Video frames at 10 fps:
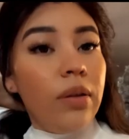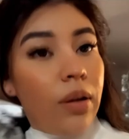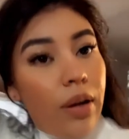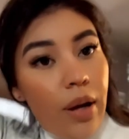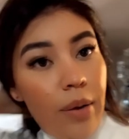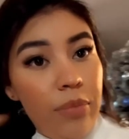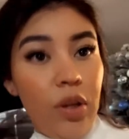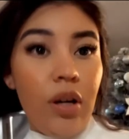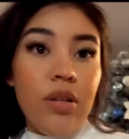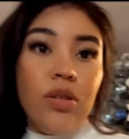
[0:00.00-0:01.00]
Um,
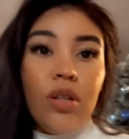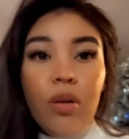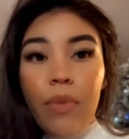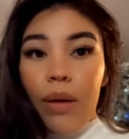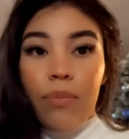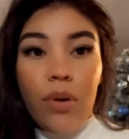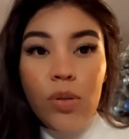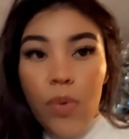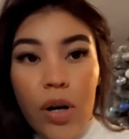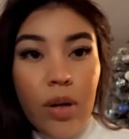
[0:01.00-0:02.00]
there is still my
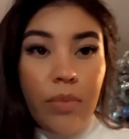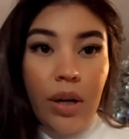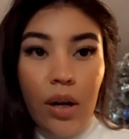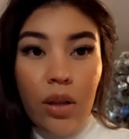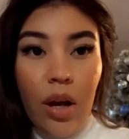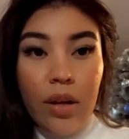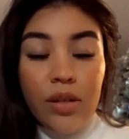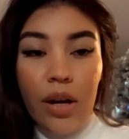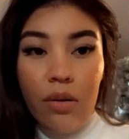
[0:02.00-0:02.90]
postpartum hair loss, hair